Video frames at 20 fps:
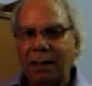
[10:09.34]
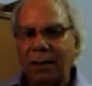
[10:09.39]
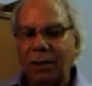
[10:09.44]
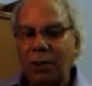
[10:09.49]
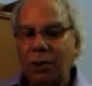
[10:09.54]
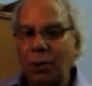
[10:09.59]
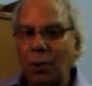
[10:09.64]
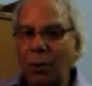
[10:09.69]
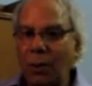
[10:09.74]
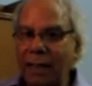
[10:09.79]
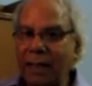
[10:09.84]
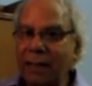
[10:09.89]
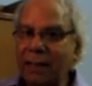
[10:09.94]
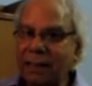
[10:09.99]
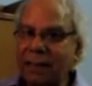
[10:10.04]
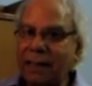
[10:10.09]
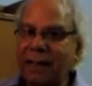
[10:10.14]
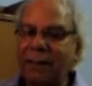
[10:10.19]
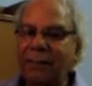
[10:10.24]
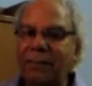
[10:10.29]
Shooting
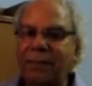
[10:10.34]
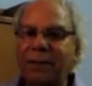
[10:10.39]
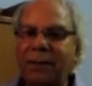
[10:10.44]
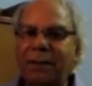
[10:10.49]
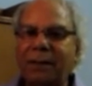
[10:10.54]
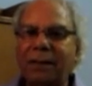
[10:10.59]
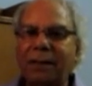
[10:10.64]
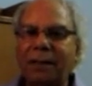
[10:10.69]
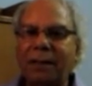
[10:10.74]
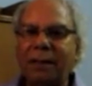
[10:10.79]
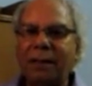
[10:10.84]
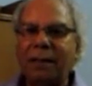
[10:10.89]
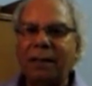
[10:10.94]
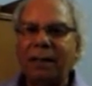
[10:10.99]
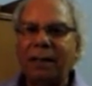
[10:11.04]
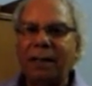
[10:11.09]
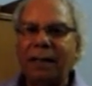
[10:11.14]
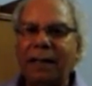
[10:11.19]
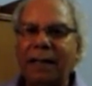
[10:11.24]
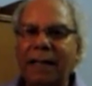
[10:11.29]
script
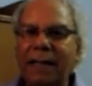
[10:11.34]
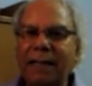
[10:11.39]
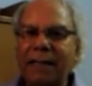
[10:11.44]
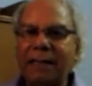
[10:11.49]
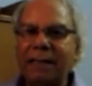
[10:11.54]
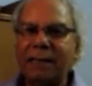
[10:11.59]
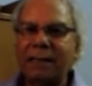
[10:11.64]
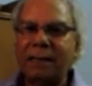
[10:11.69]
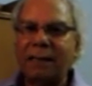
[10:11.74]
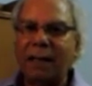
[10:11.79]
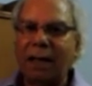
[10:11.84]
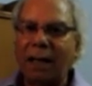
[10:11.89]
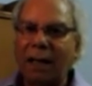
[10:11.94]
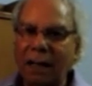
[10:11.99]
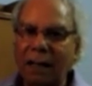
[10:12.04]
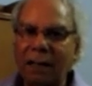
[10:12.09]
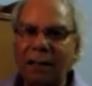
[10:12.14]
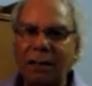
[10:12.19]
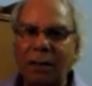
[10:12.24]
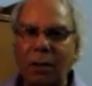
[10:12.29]
is
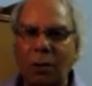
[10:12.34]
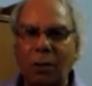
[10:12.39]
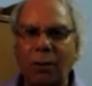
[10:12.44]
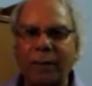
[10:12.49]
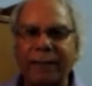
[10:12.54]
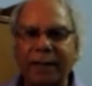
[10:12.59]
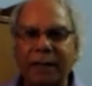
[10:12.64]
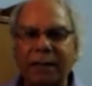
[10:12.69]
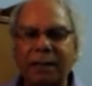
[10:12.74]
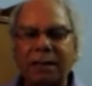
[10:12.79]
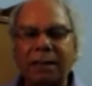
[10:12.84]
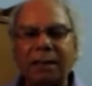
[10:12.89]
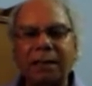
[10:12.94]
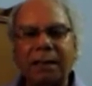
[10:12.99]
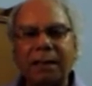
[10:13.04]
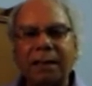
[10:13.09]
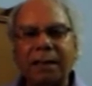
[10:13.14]
another document